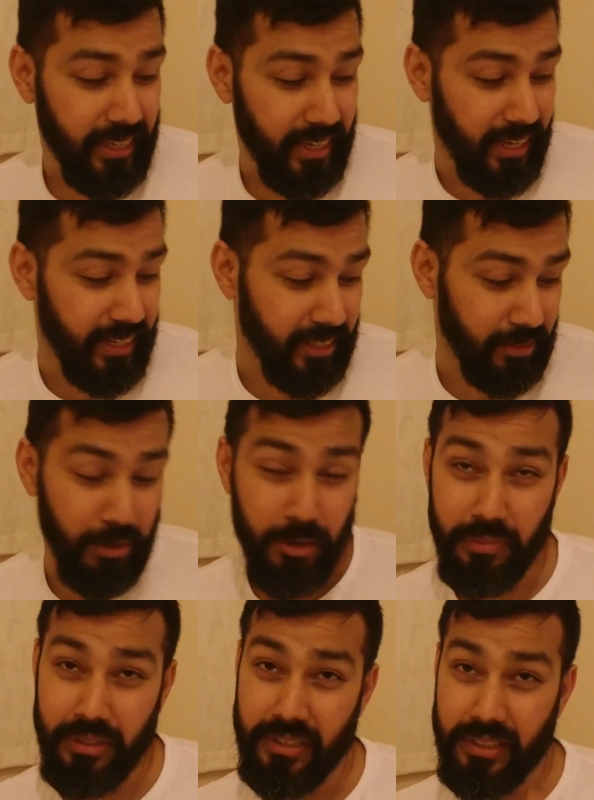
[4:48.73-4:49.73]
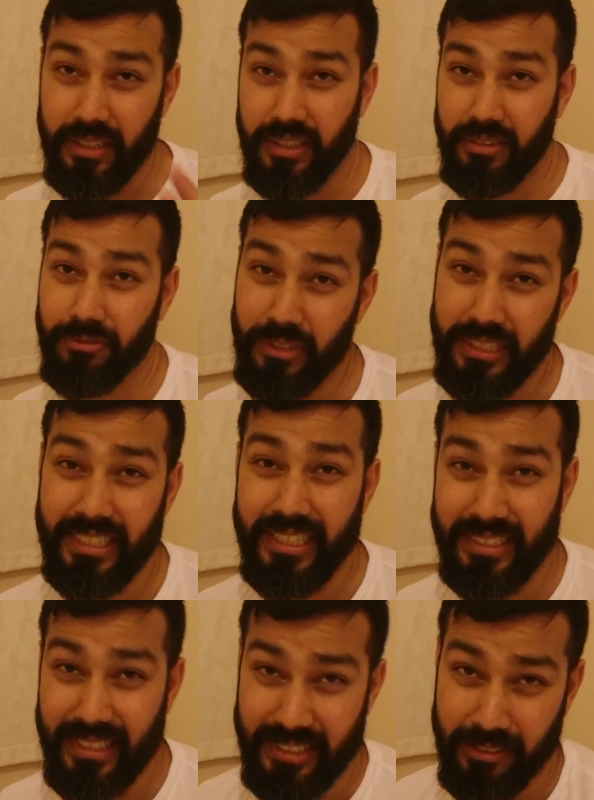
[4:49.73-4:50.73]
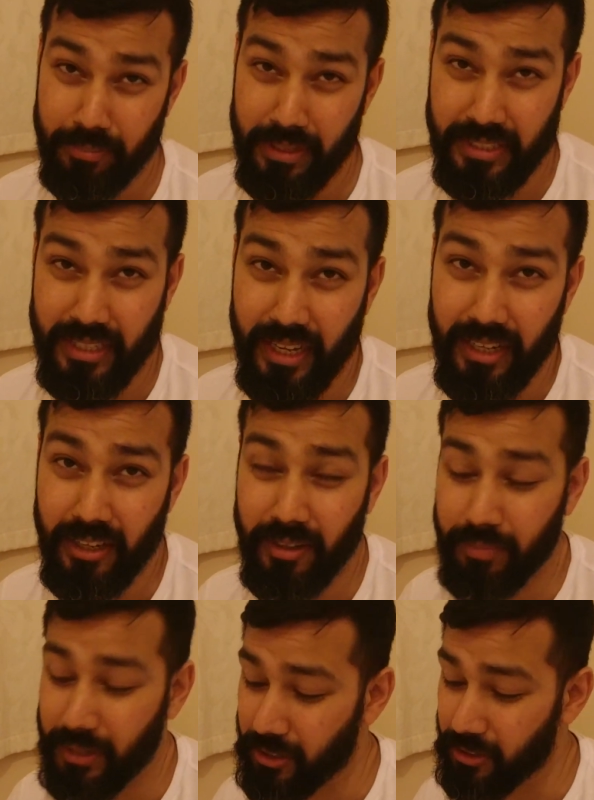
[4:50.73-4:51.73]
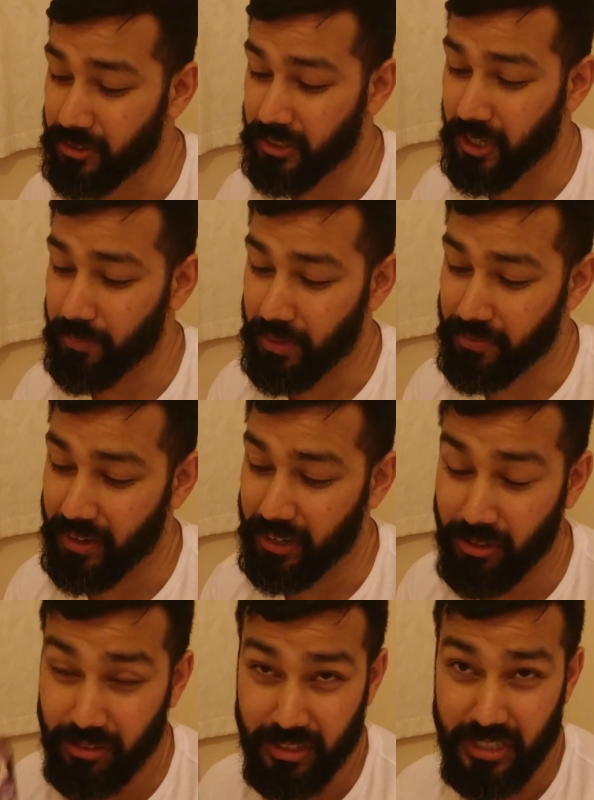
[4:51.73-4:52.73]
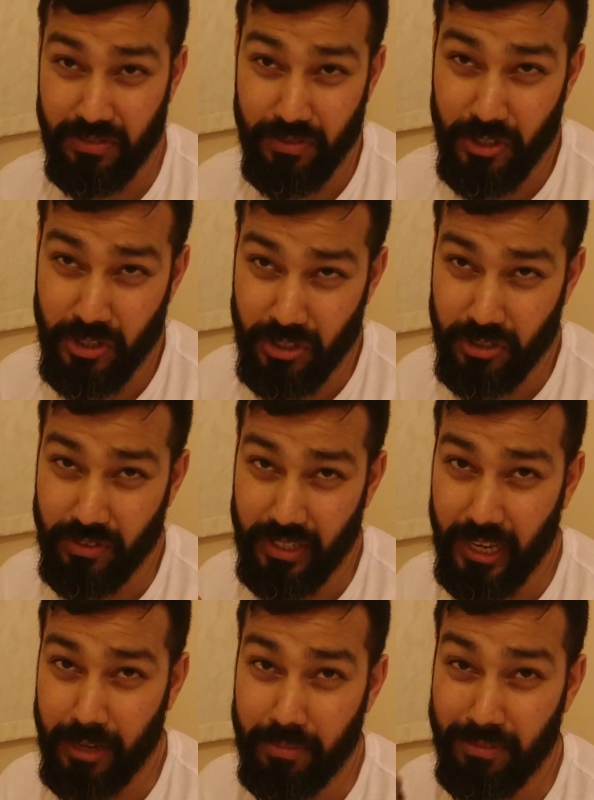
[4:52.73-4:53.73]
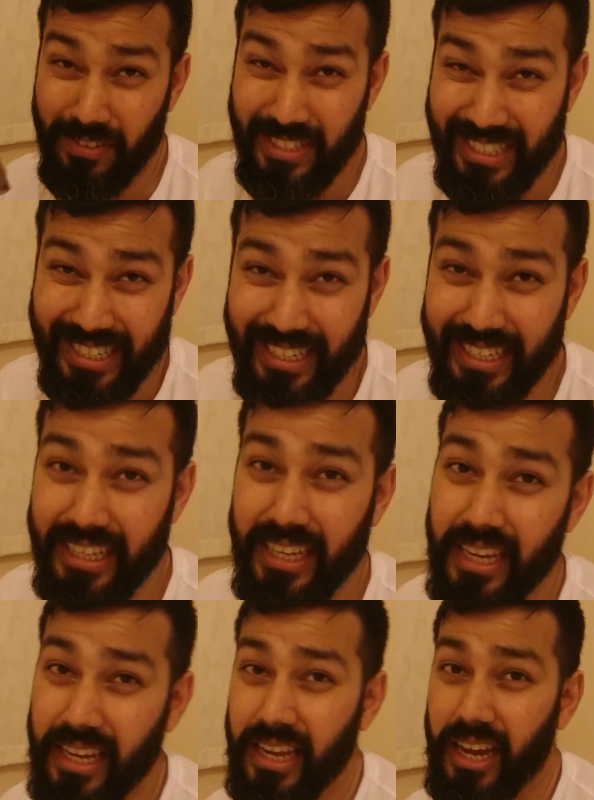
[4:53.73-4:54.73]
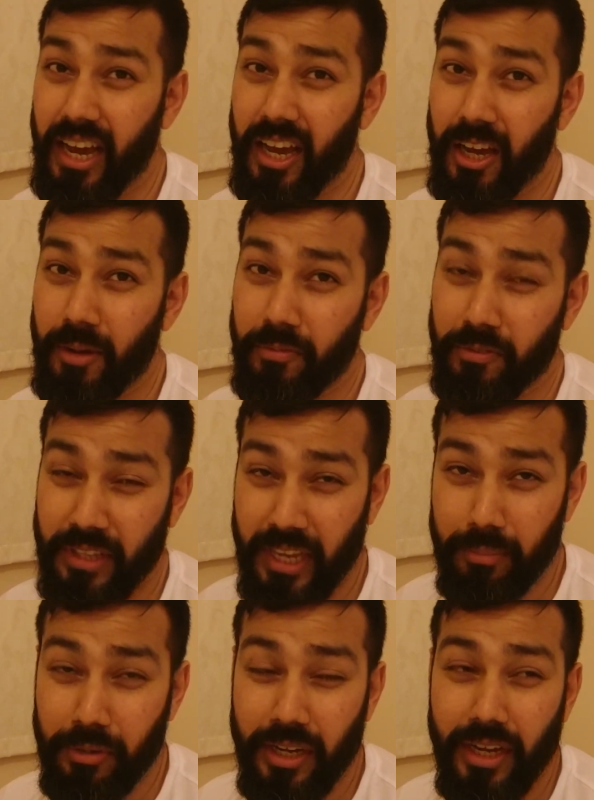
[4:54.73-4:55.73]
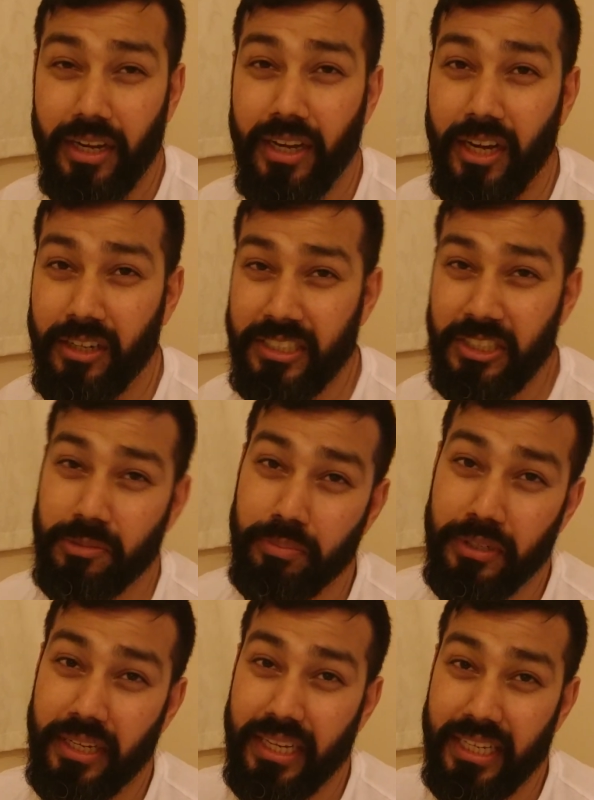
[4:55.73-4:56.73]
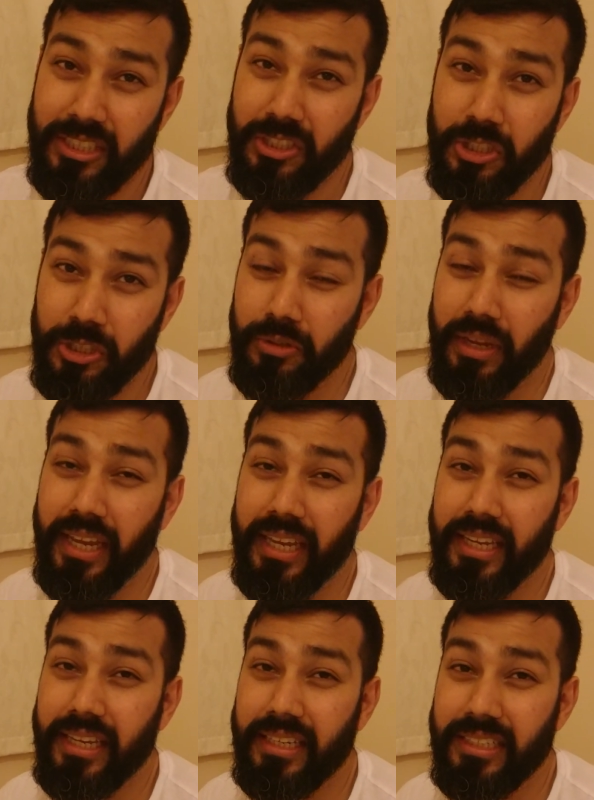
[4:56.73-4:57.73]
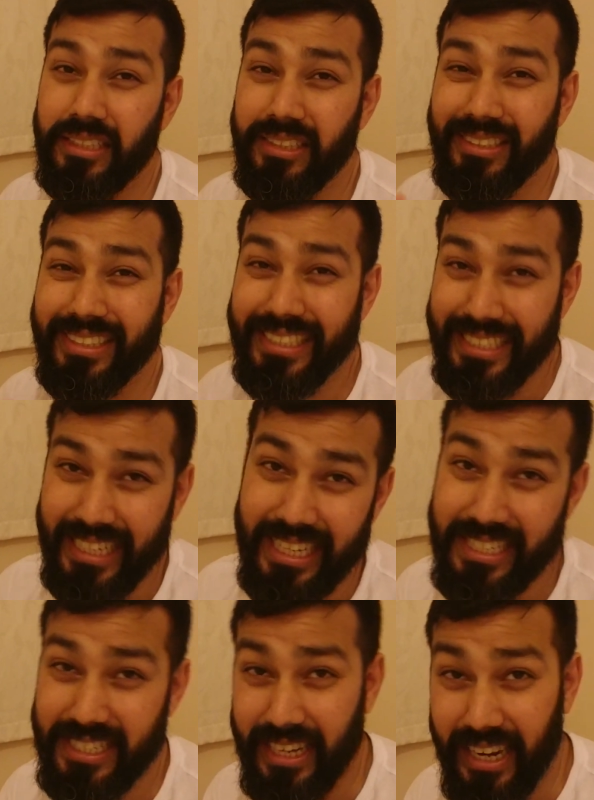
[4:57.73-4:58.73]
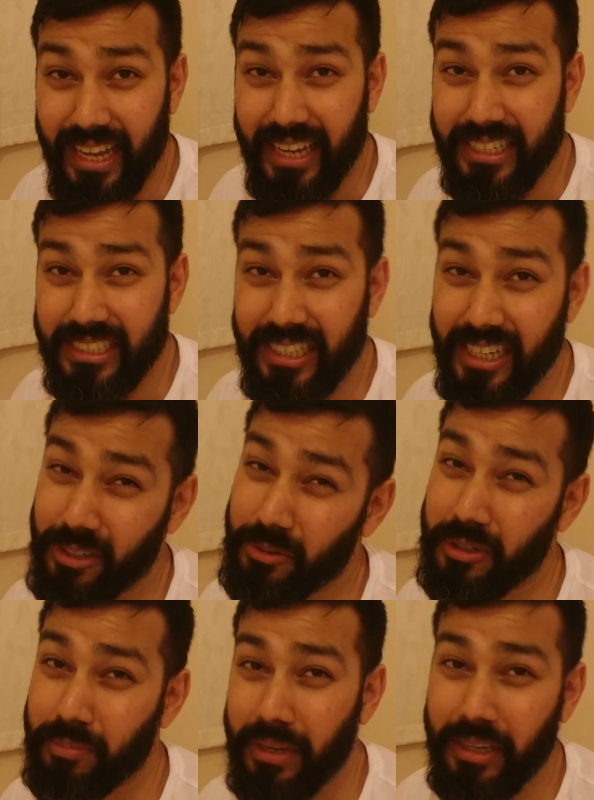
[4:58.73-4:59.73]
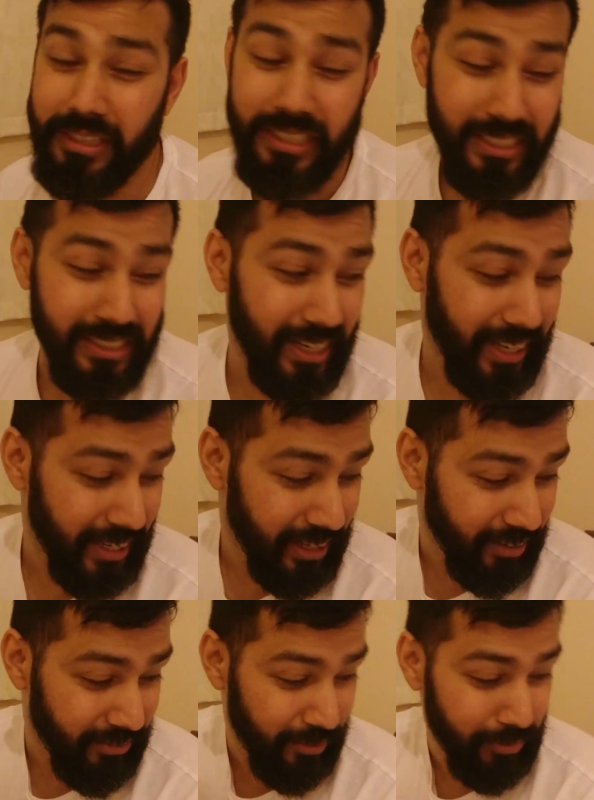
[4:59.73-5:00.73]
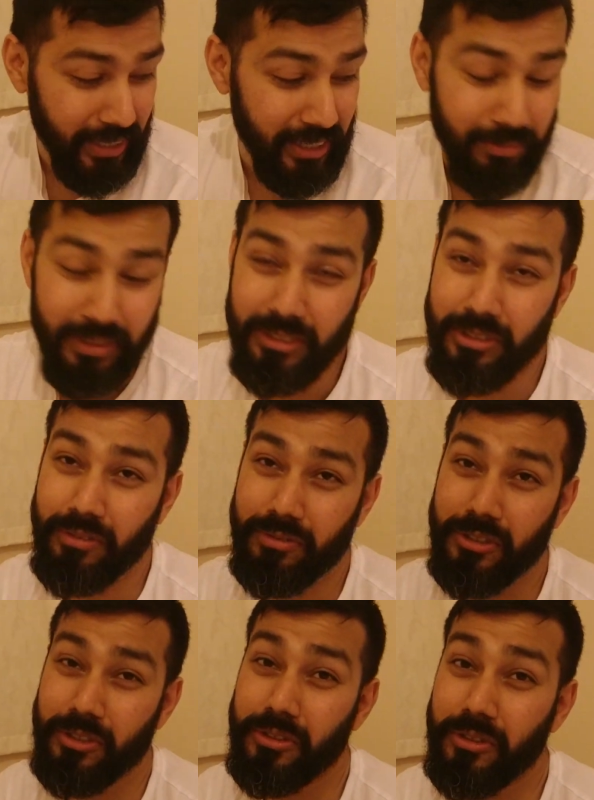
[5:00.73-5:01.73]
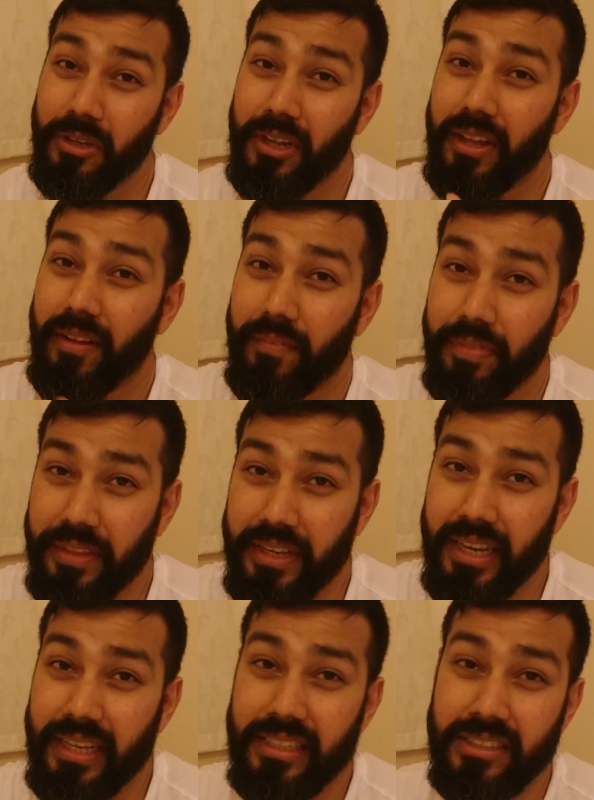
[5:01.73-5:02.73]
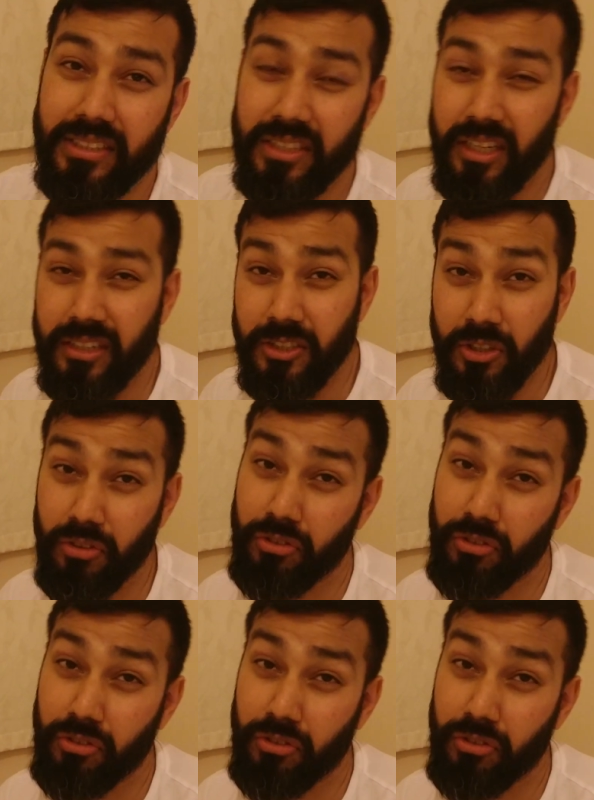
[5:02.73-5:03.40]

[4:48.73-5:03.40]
And at the moment the 3DS has the best color, because if I got this version of the game physically for the Game Boy Color, I'll need to put it into a DS Lite, and I don't want to play a DS Lite. I've updated myself to the latest new